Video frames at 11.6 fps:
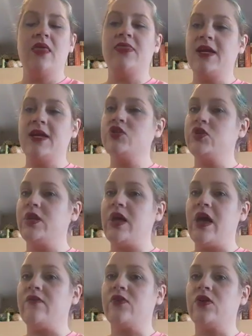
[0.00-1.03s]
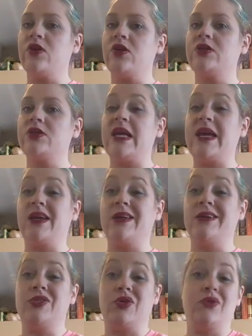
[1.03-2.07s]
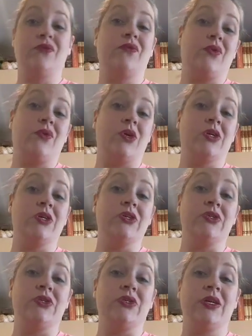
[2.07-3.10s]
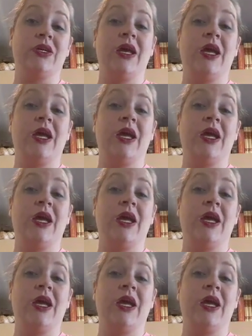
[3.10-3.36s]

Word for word: things should ever take a turn for the worst,